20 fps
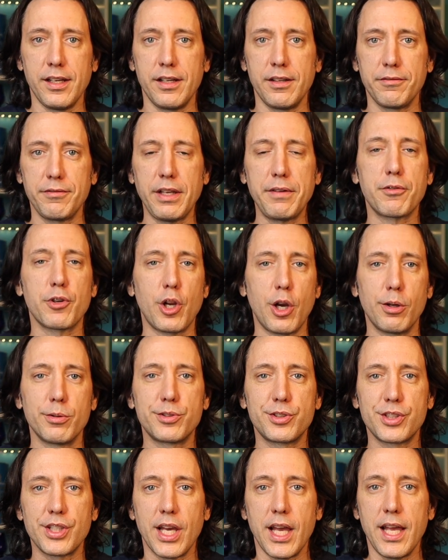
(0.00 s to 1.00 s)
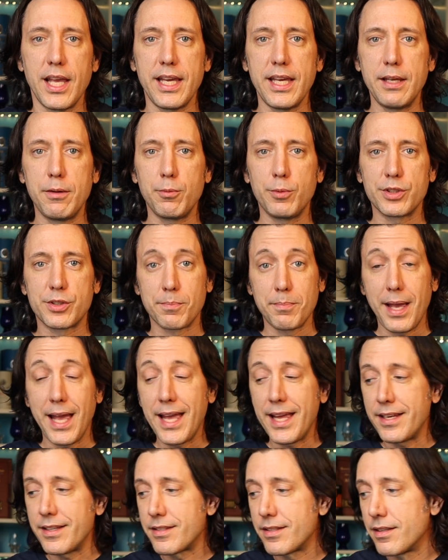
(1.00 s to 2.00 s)
flavor notes. It was
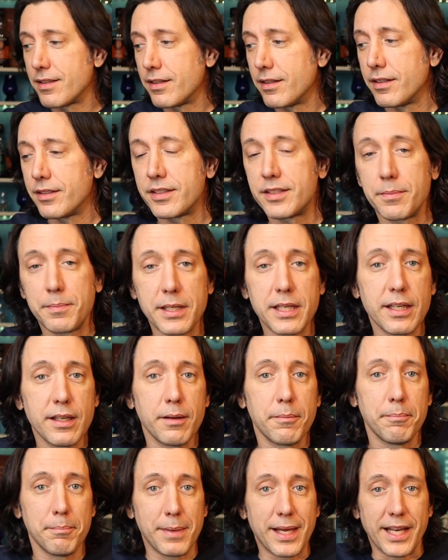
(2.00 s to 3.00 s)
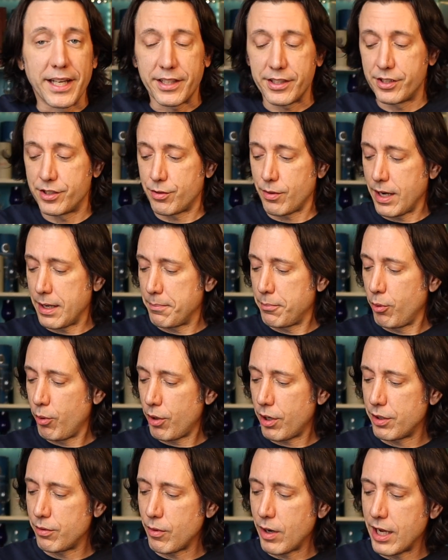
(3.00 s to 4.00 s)
meant to be mixed, right?
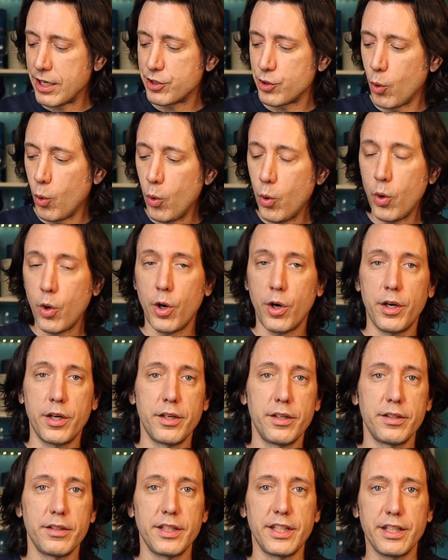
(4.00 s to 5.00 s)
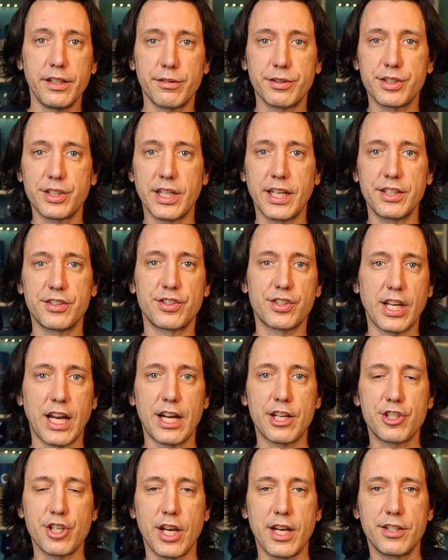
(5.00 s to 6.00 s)
Poured on the rocks, or here is a nice
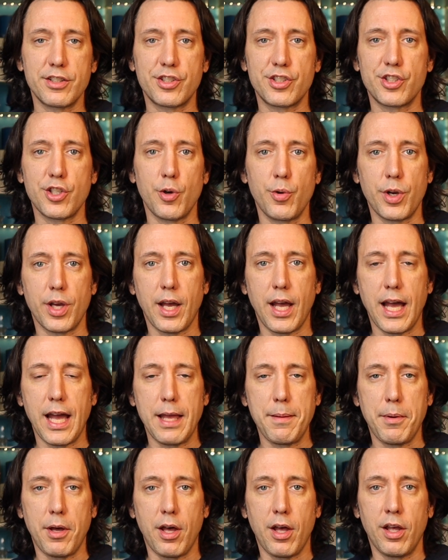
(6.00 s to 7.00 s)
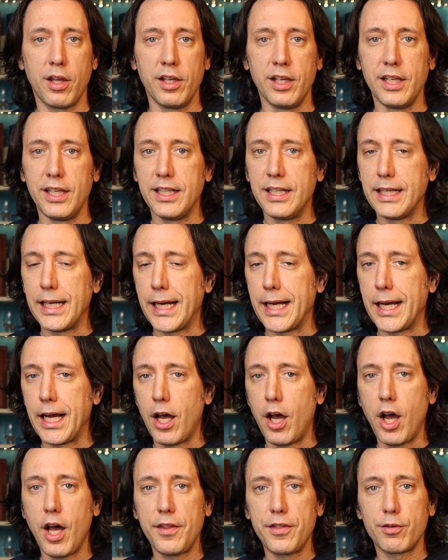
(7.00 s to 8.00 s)
Scotch and soda highball
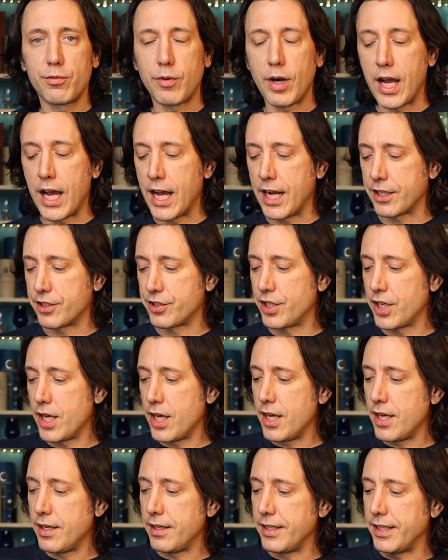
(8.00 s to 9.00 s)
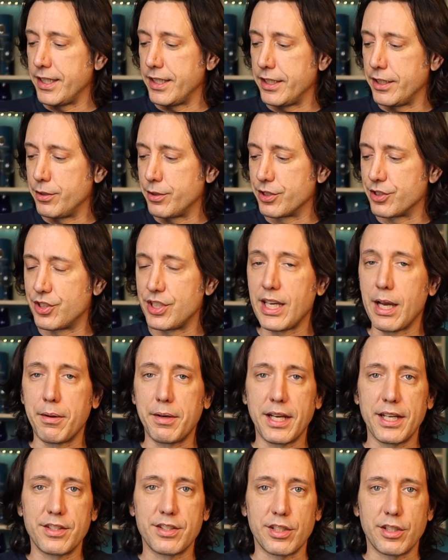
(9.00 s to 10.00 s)
on the rocks. You can see how
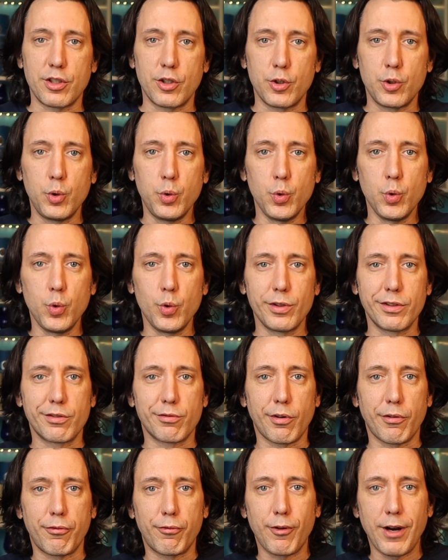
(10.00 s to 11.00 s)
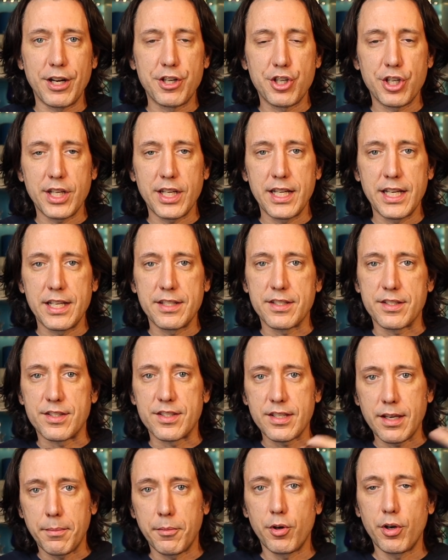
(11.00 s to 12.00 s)
nice and cool and refreshing it is. It's
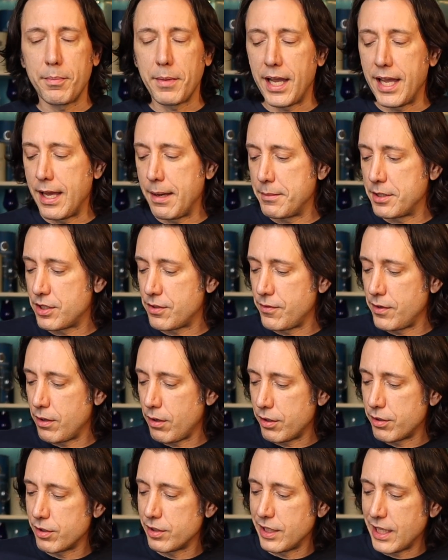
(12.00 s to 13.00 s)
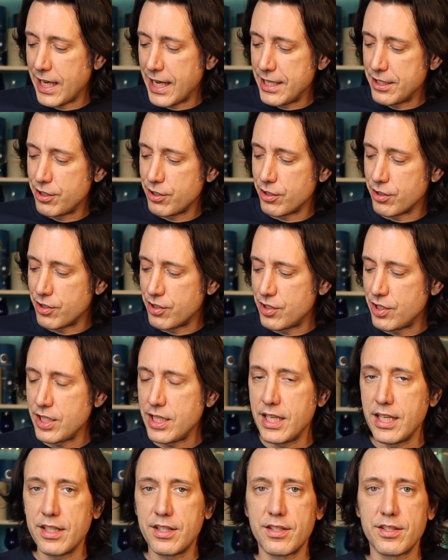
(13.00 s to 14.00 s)
summer in my hemisphere under the lights. You can
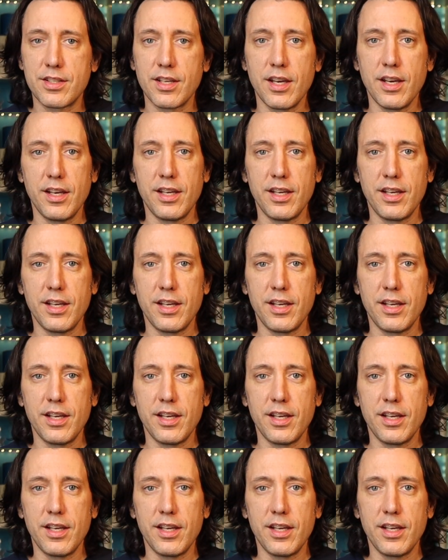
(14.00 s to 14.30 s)
see its